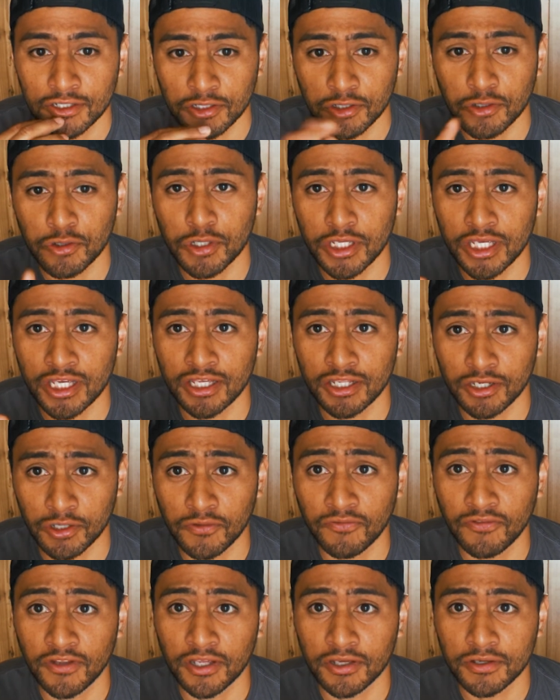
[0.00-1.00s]
new year
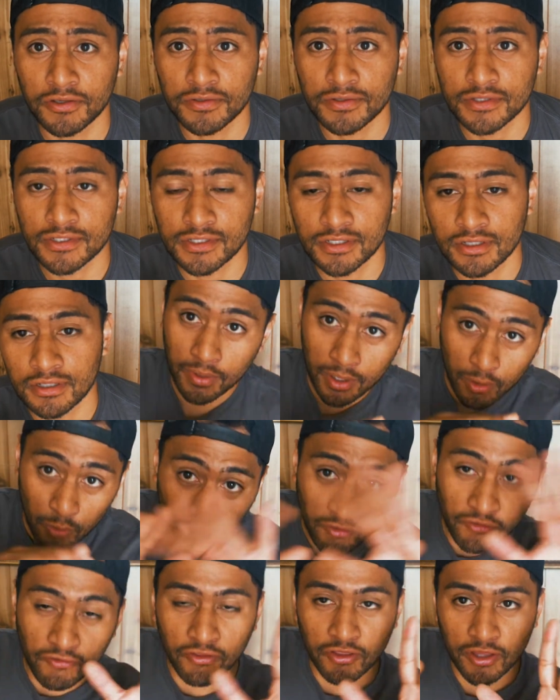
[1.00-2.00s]
new videos. Big
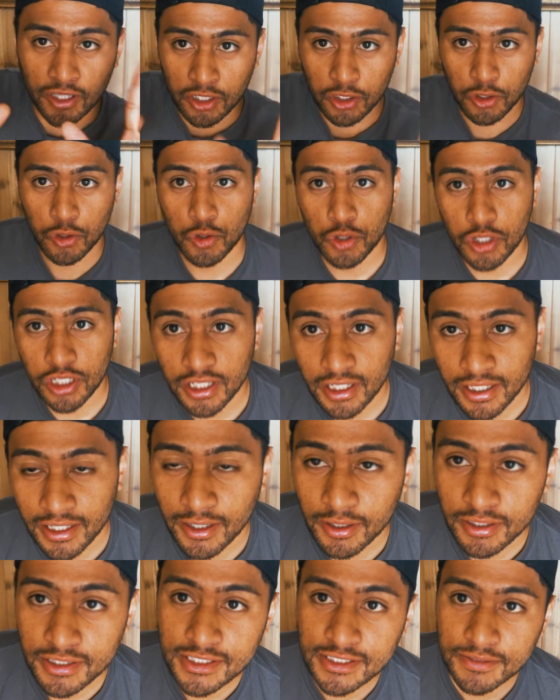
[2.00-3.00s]
woof the new
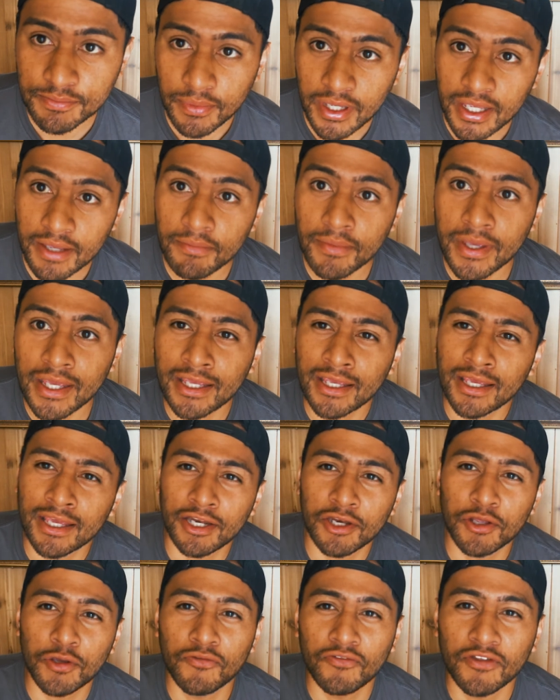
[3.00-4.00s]
year, it's me making
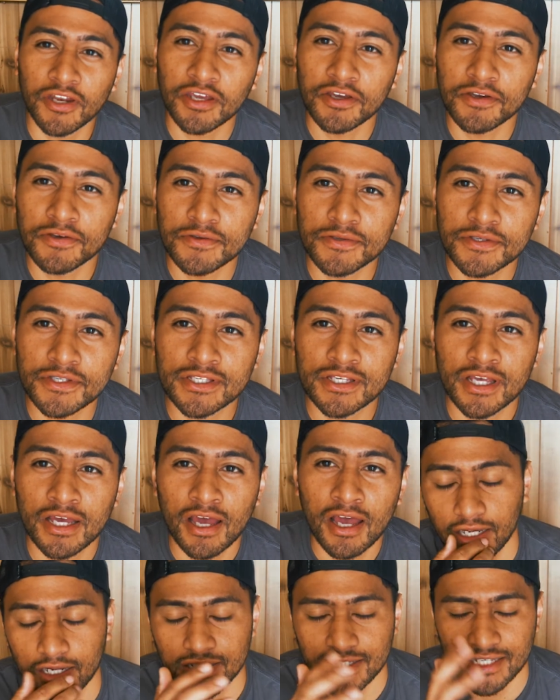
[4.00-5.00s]
new videos.
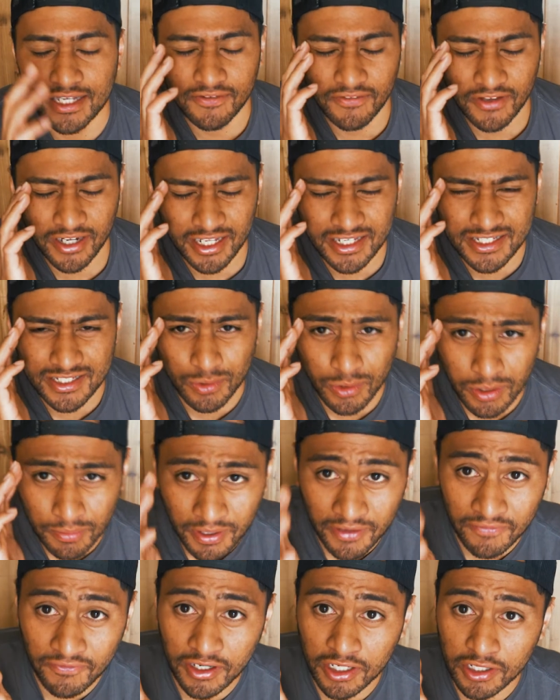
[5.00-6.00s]
I've got a ton of ideas I want
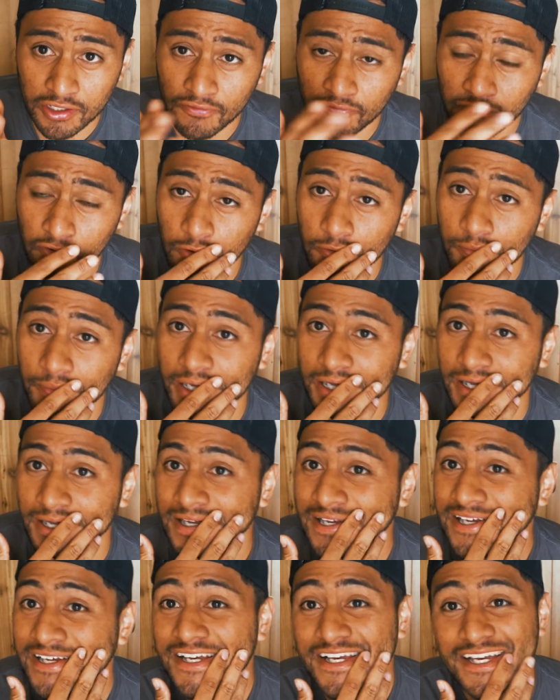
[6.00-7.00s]
to make videos for, but
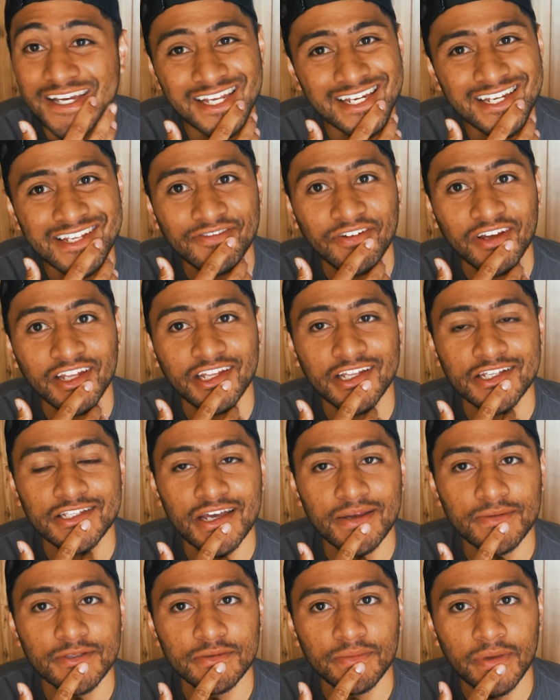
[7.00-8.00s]
it's just finding the
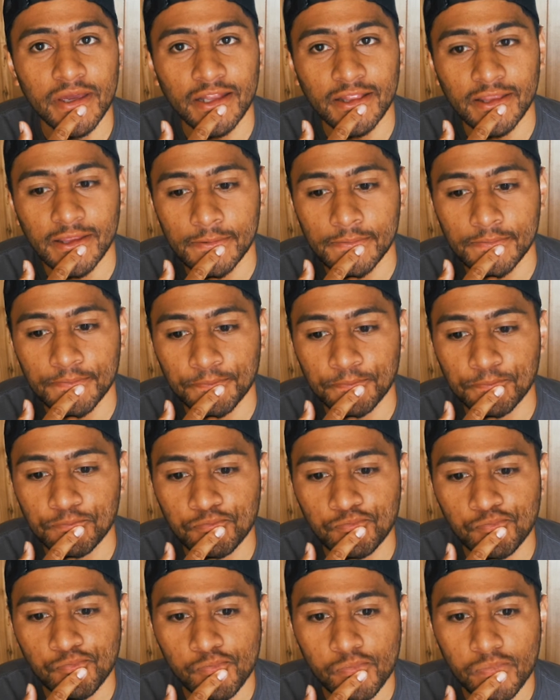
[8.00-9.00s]
time to make them.
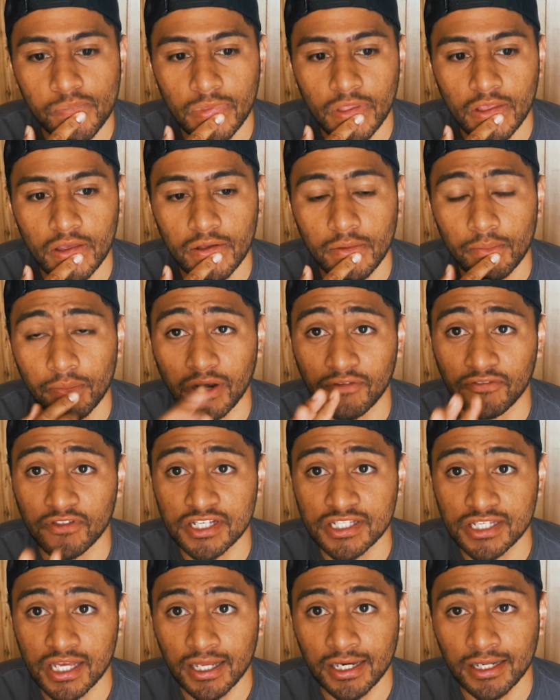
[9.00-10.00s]
But I've
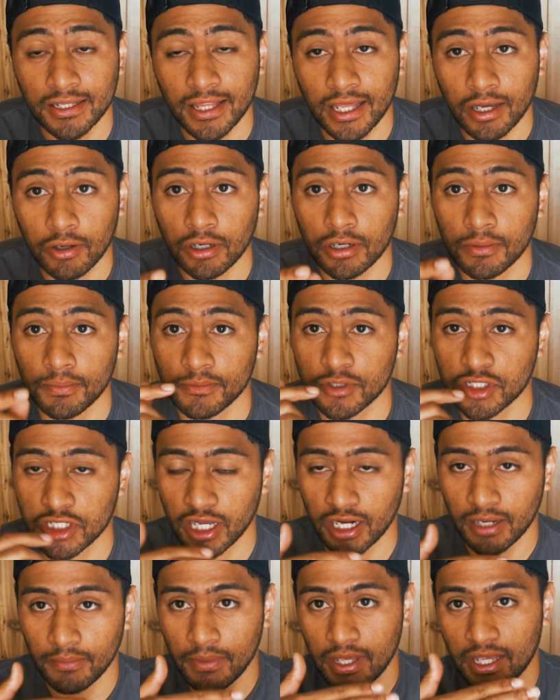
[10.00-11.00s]
decided that I'm going to
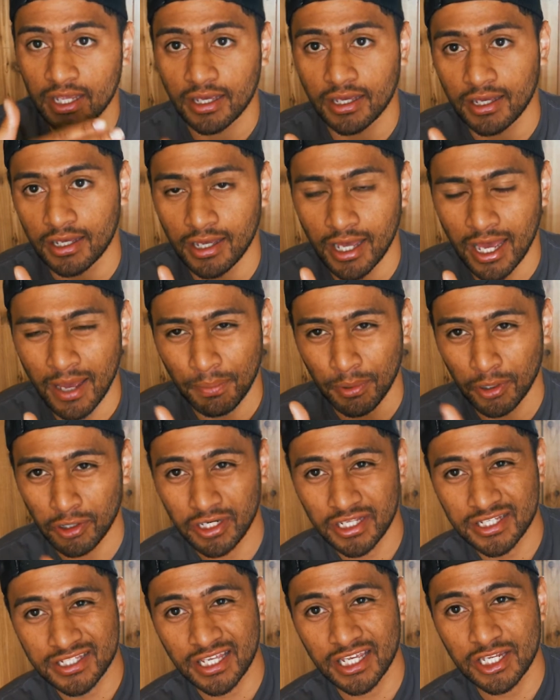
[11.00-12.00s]
try to make an
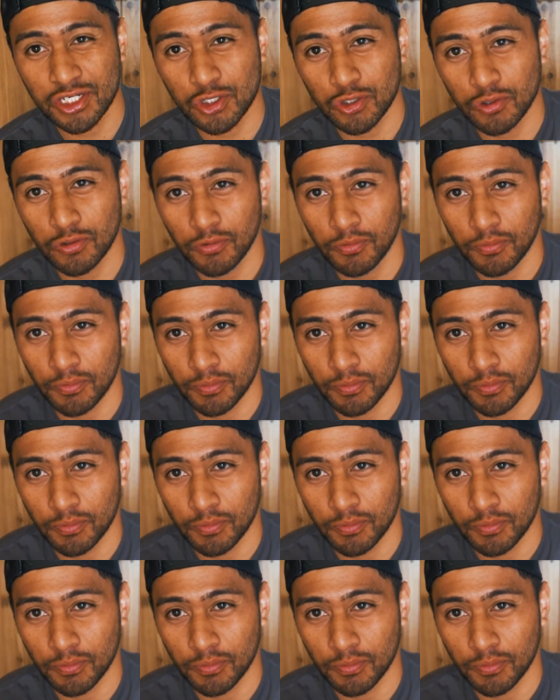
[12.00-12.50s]
uploading schedule,